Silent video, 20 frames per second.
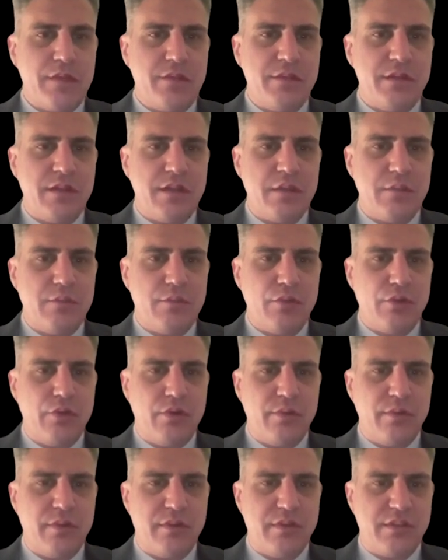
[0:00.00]
the
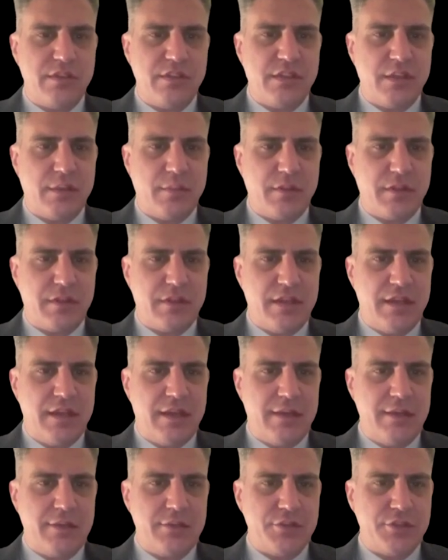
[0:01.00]
employment
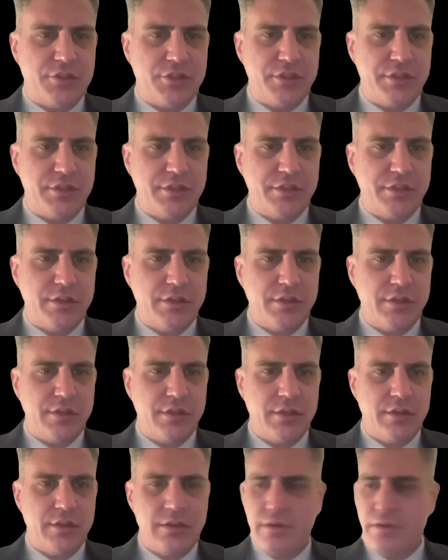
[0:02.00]
segmentation.
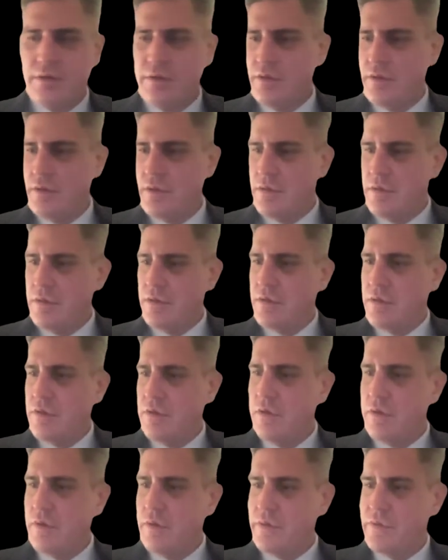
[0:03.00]

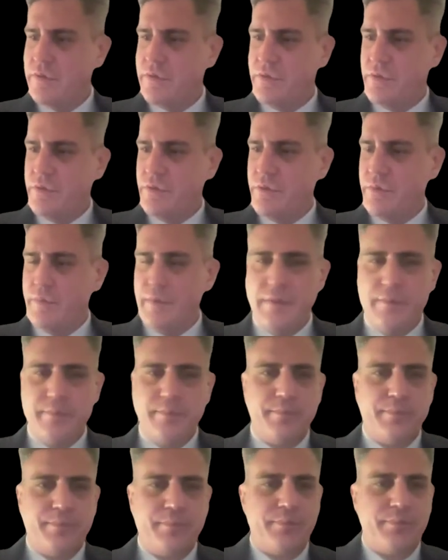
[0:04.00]
Oh, excuse me.
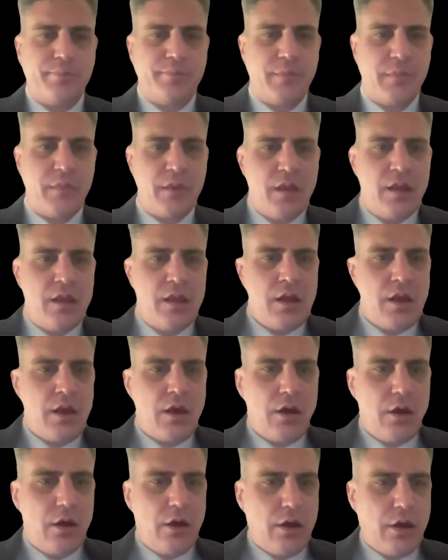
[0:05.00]

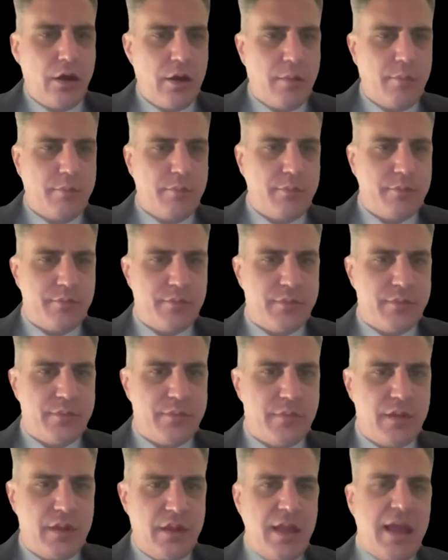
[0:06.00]
Um,
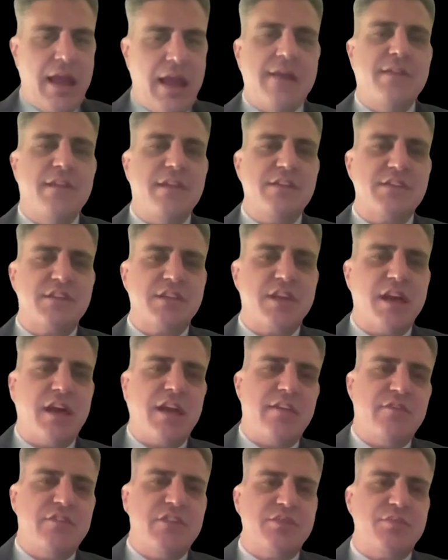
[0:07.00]
and this
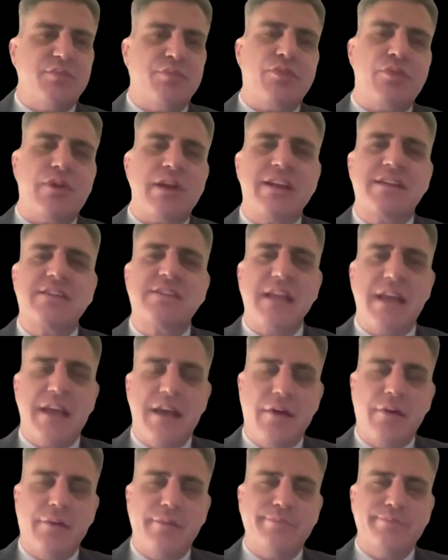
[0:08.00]
kind of just breaks
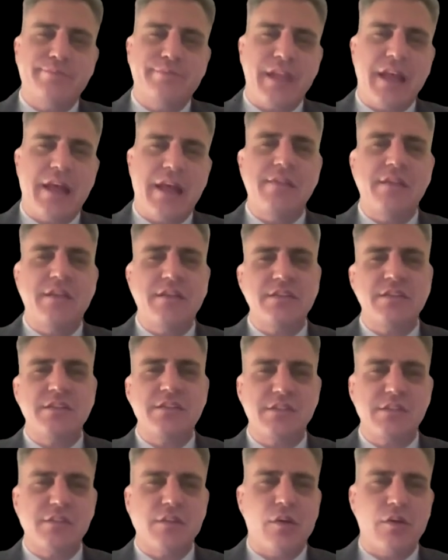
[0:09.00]
down, and this
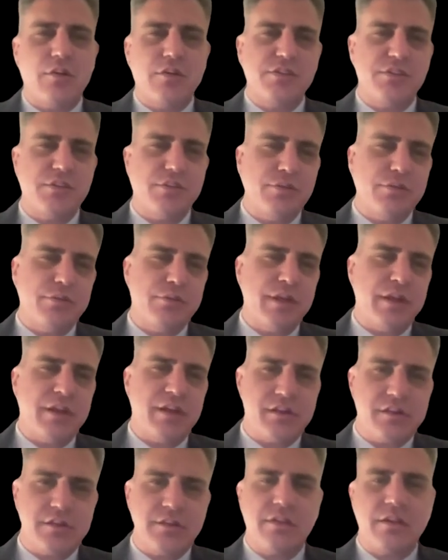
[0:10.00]
is also
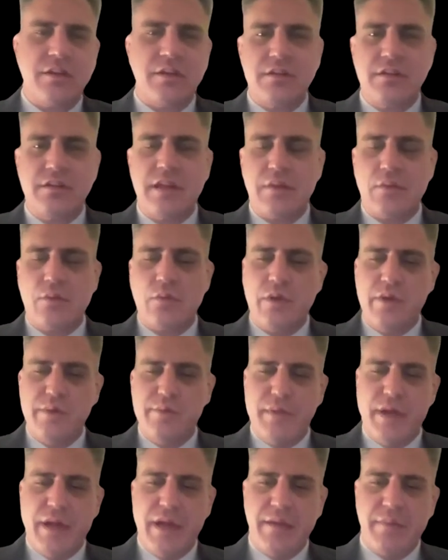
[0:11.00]
like
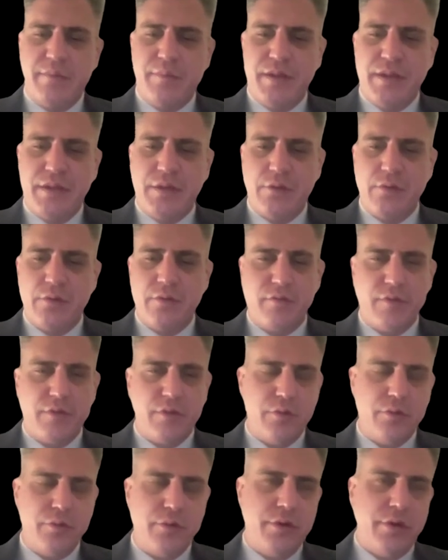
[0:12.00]
what my peer
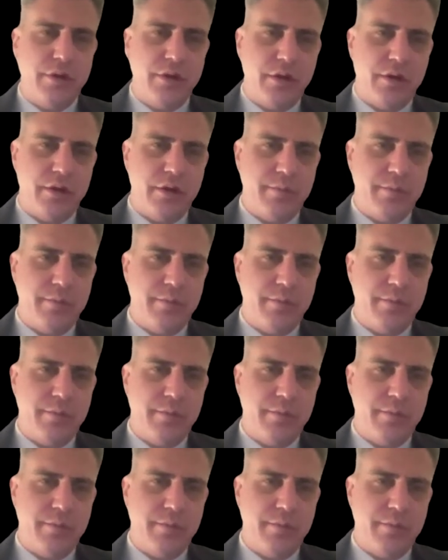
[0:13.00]
reviewed